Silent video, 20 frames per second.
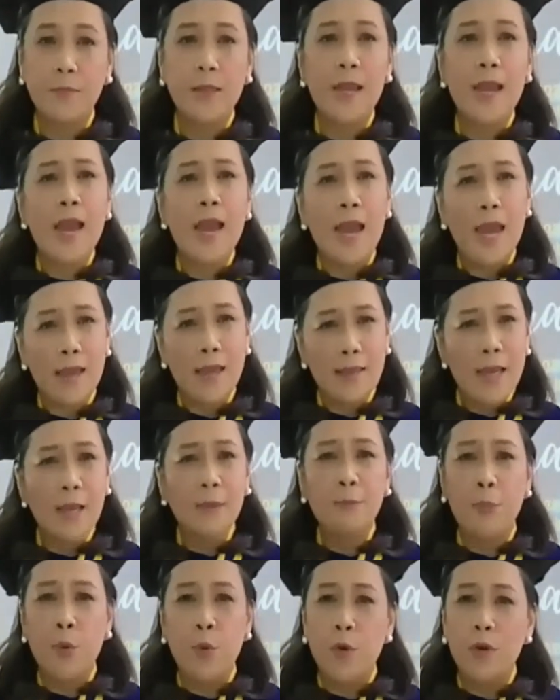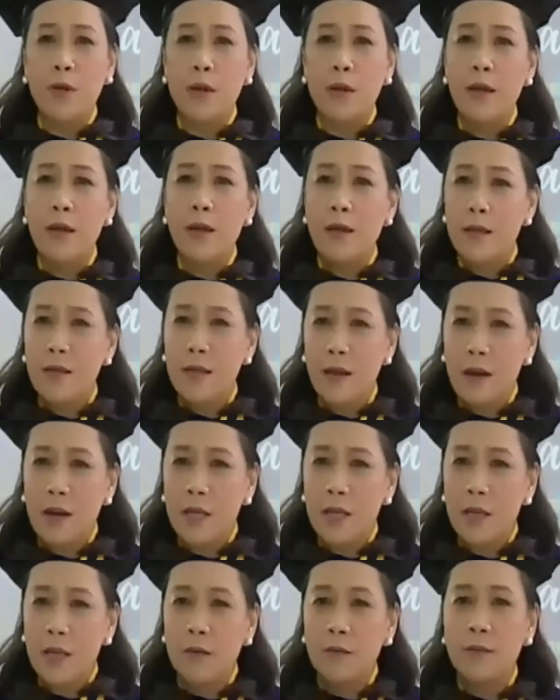In that book, he
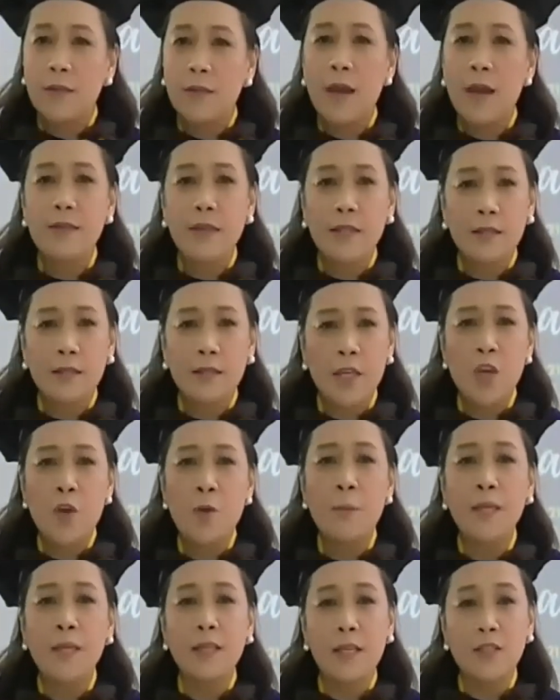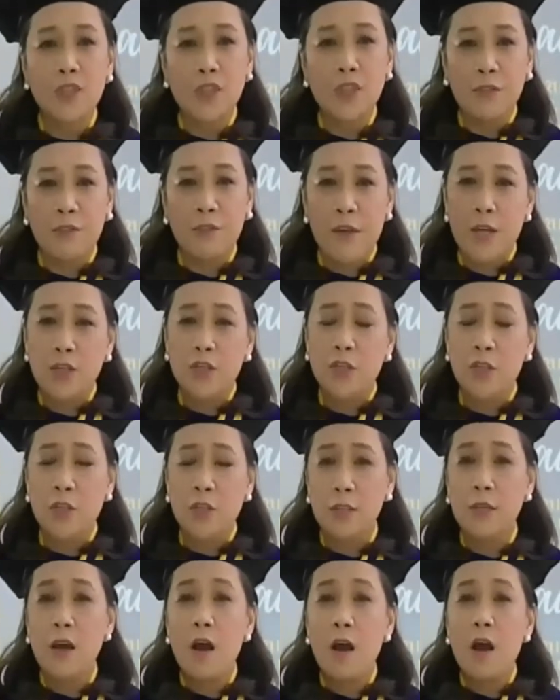argued that the human
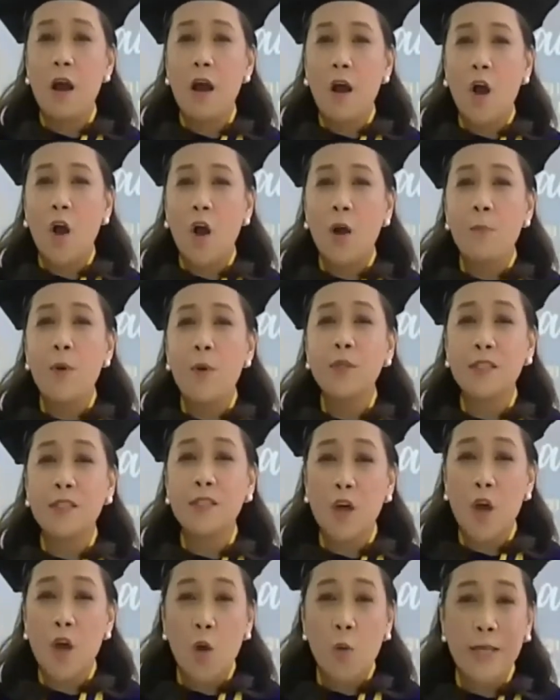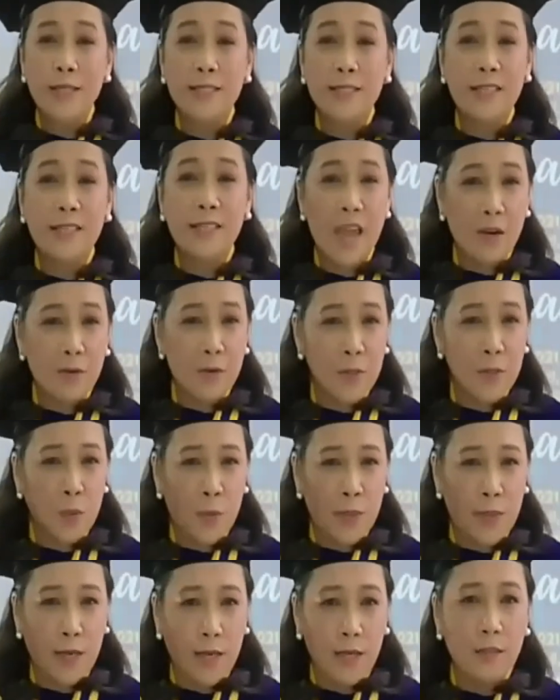intervention almost always carries
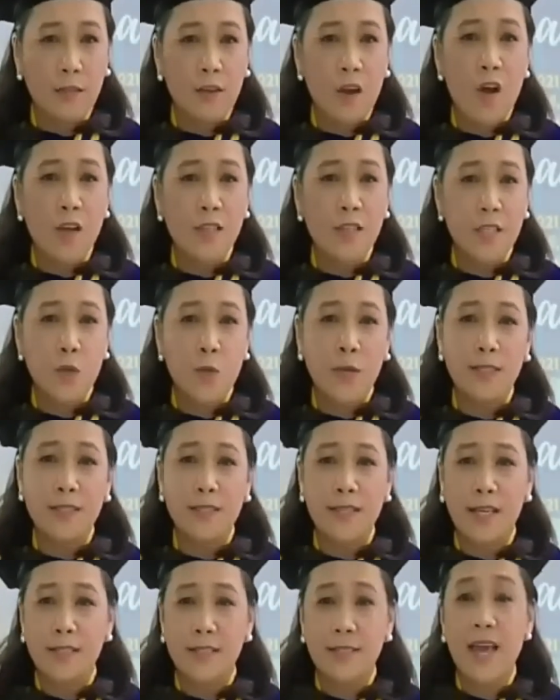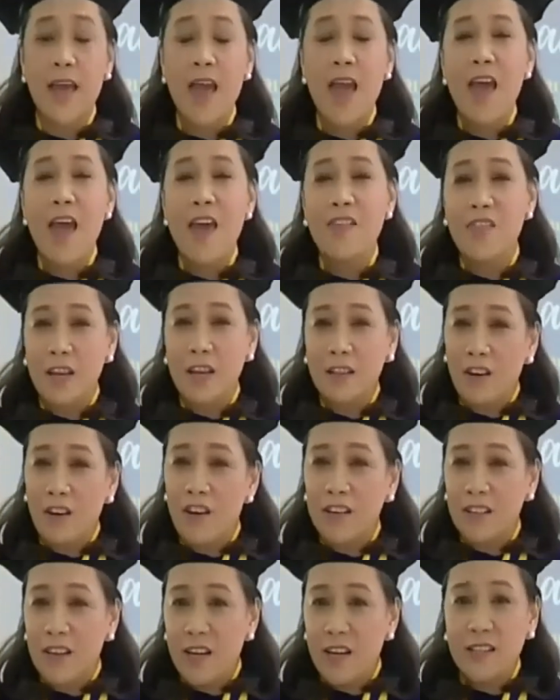with it consequences that are
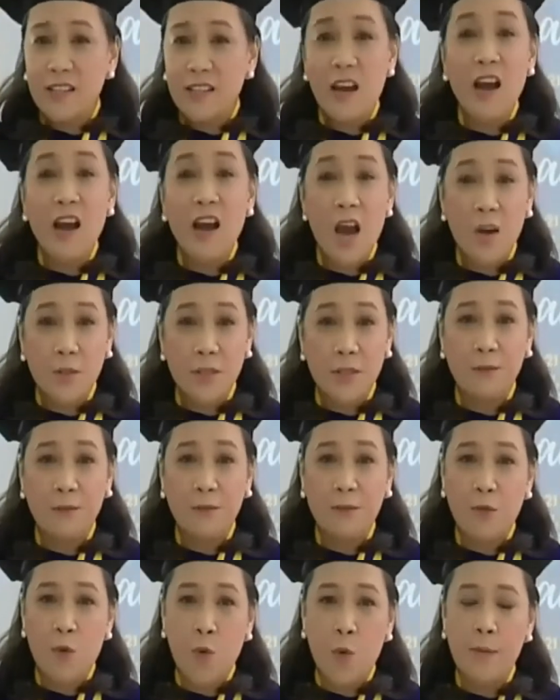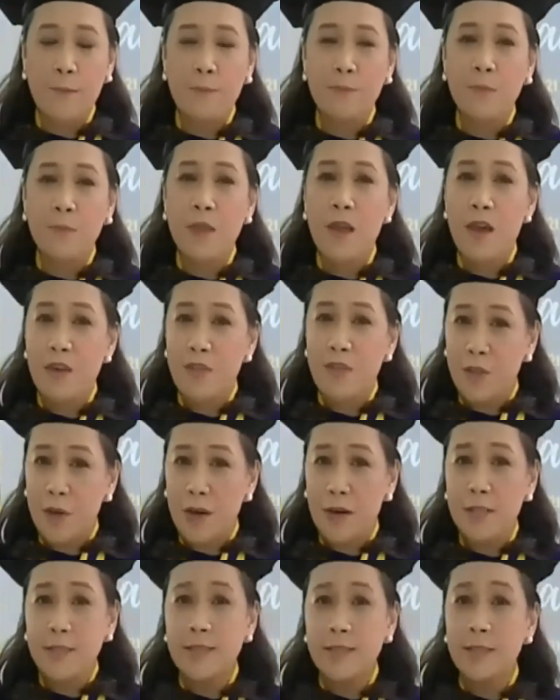not accounted for.
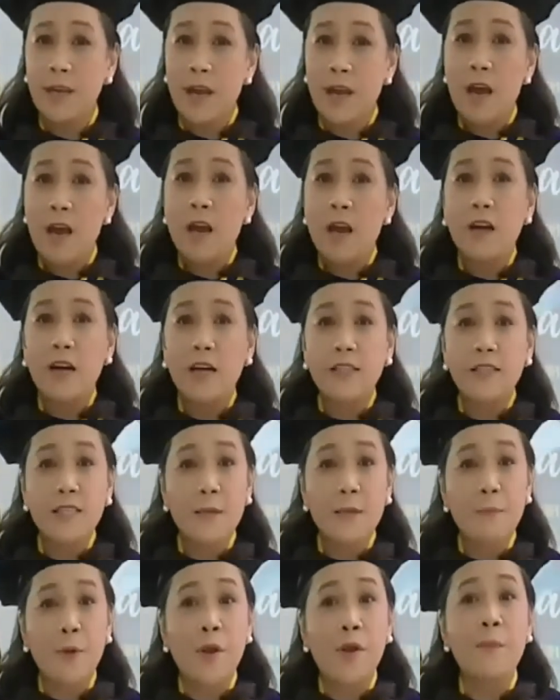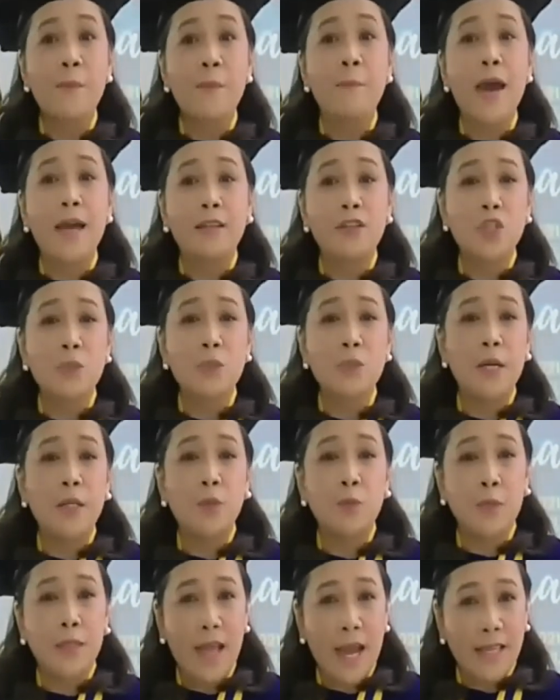Thus, contemporary management
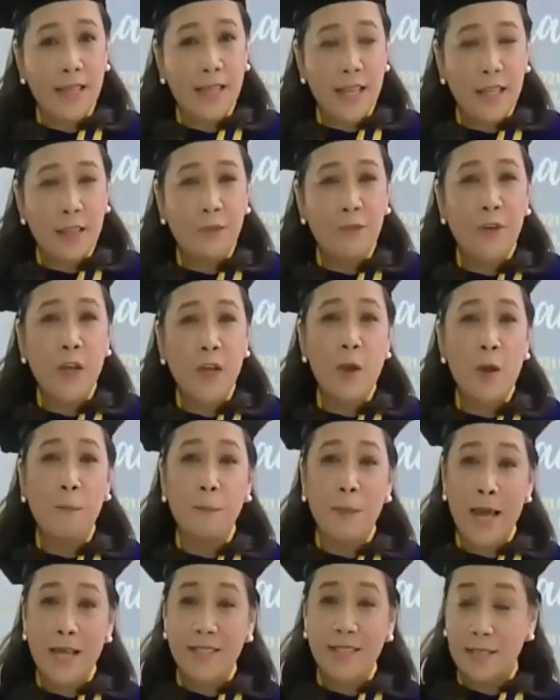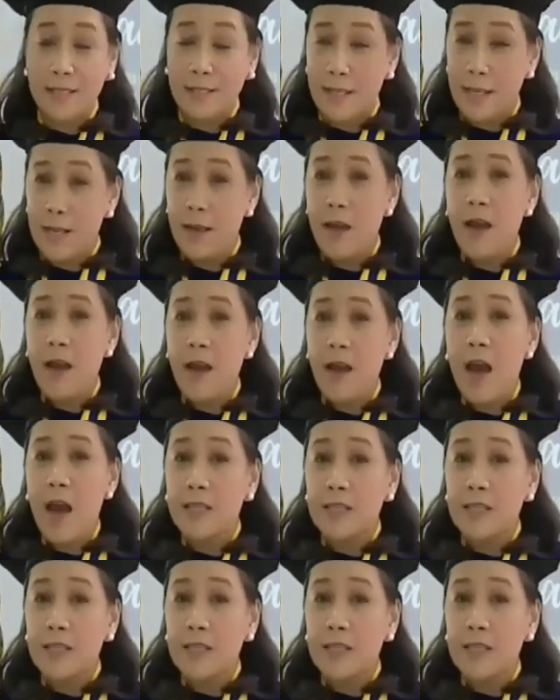would identify complexity as